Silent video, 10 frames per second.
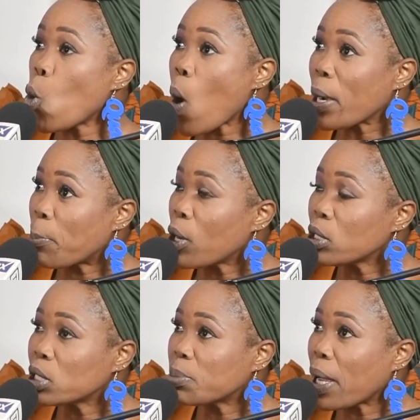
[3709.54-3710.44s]
of the
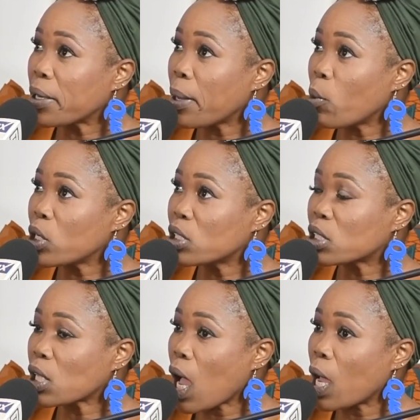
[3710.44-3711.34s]
policemen them would
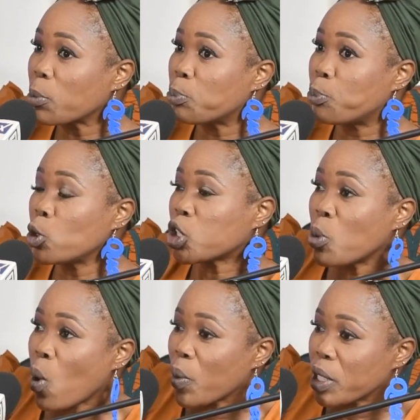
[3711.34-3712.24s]
start push me
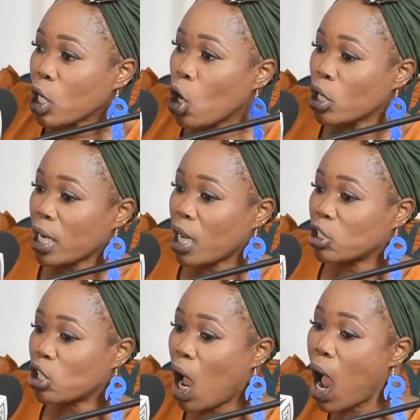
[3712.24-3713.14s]
away with the gun
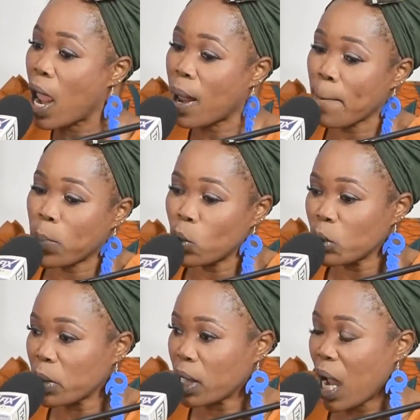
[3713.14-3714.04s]
and all and pull me.